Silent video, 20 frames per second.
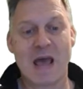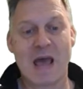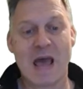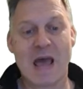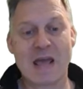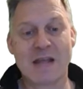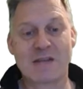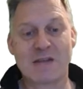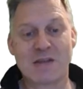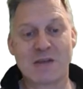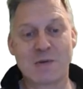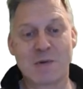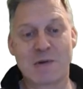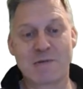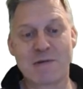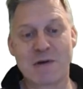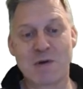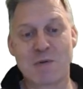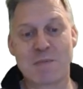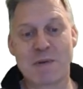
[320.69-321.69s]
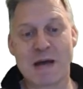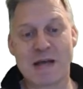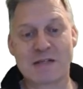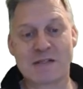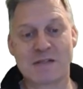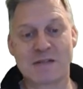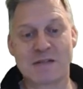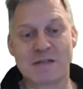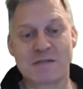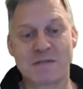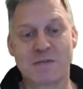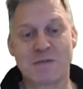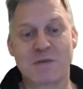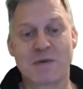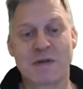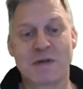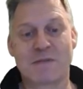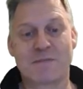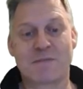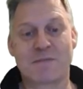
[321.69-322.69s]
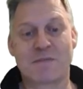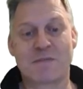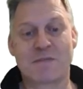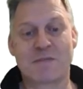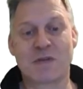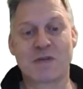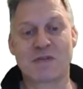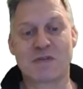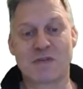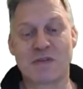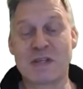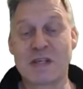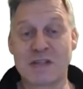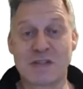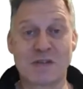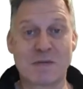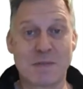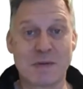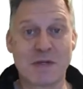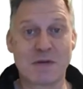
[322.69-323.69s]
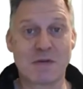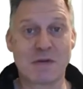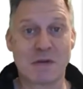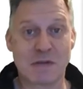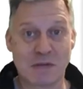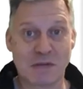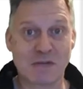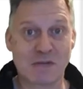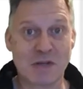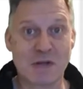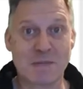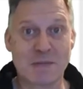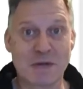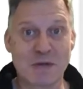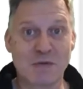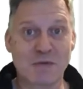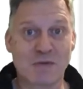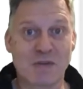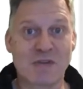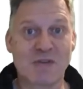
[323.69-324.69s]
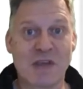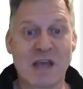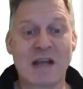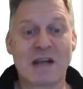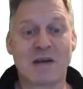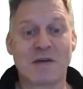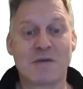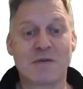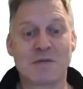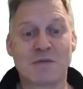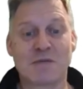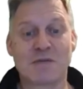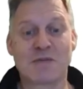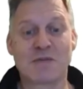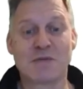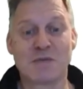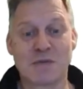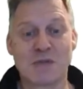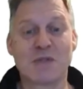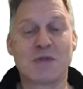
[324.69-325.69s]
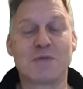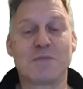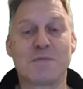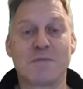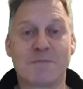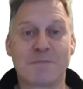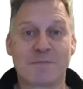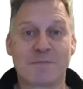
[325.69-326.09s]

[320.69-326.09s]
and the URL pattern that needs to be that's going to be used is hello to you.